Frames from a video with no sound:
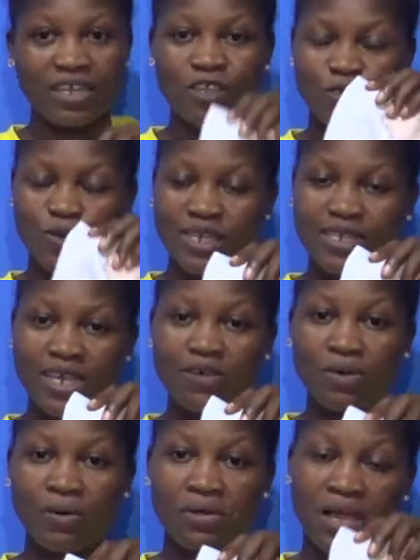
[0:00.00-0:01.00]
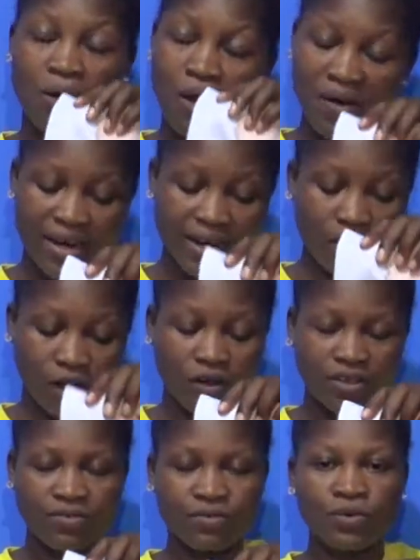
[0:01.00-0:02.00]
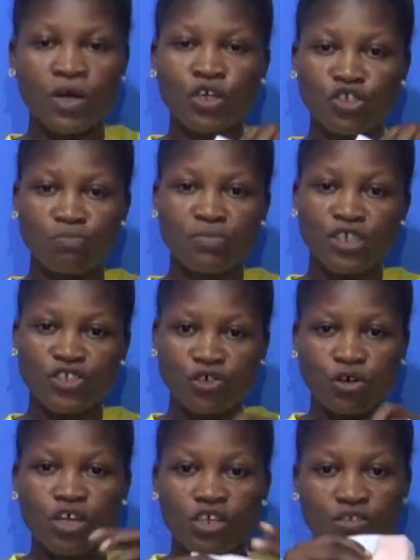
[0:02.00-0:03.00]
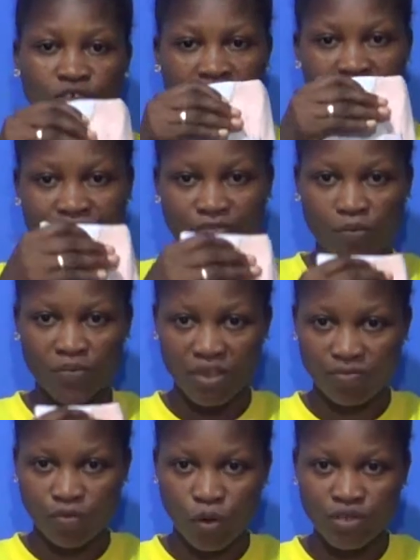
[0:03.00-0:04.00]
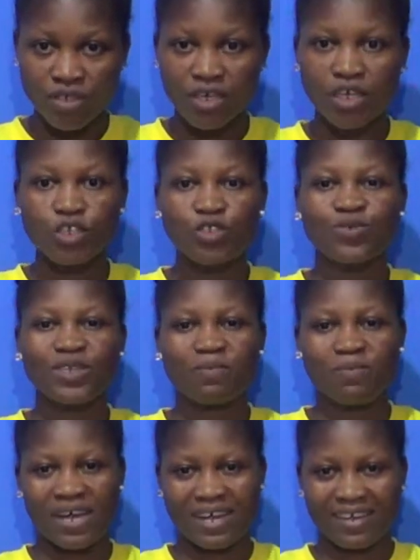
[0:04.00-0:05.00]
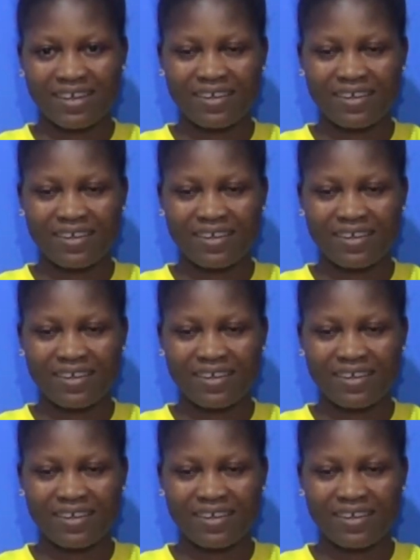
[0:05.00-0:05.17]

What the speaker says: So the same way when you are wearing the cloth too, you make sure you start from the front to the back.